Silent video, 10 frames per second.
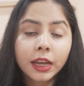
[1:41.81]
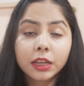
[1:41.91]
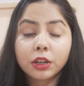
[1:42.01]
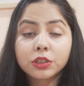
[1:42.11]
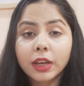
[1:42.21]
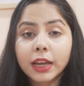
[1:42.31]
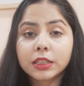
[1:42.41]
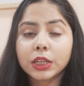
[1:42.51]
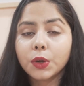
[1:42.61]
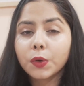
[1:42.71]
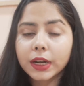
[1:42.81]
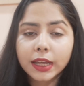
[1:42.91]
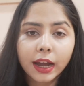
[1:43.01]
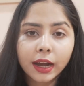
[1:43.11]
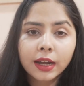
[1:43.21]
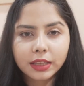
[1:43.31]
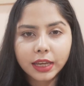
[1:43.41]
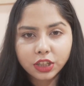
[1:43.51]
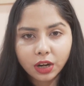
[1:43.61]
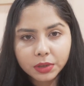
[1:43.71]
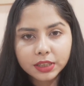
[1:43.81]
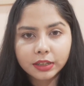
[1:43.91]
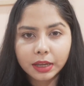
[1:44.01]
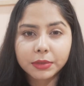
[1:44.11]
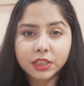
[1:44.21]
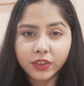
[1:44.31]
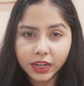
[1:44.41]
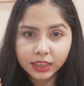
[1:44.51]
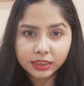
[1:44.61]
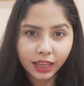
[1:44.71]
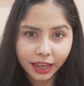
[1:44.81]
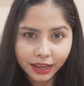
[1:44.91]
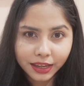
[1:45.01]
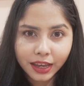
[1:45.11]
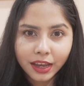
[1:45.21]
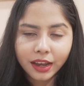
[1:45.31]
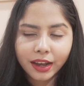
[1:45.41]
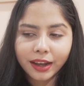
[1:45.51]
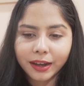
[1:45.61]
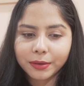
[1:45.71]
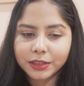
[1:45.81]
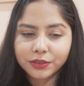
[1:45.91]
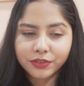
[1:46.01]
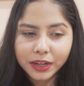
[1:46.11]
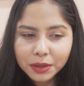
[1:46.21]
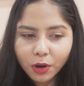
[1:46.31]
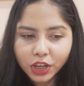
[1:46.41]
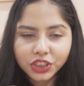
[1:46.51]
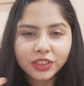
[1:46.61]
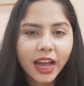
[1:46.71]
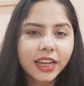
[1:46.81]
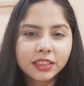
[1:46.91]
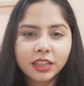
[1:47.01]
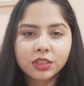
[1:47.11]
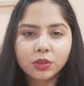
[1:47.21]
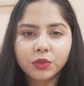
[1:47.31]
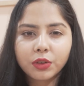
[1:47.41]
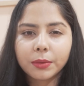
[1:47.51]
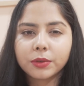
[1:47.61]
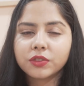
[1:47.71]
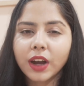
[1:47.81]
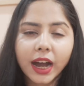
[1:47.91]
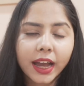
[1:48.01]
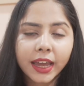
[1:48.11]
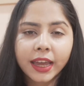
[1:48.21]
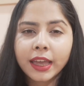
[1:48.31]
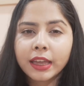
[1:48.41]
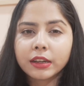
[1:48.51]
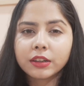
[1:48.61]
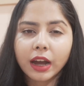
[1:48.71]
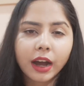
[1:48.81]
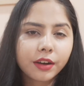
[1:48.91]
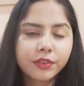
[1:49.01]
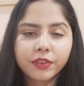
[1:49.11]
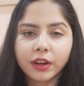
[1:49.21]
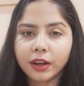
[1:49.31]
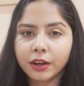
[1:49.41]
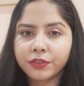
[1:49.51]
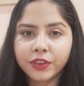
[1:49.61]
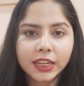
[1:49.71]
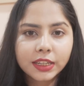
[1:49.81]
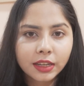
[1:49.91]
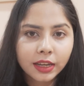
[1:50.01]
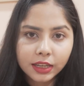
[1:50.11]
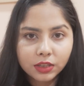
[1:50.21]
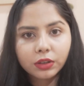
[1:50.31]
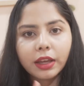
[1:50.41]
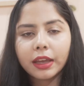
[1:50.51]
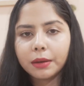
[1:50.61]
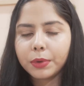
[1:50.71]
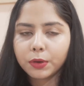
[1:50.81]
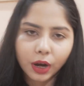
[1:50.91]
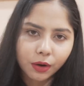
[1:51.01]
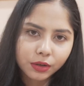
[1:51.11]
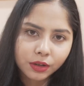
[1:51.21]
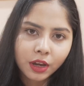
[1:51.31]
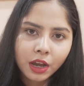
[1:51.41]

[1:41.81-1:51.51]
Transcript: It also has urea. The texture of this cream is very thick. It's very moisturizing, so if you have dry, rough feet, it's gonna help you out.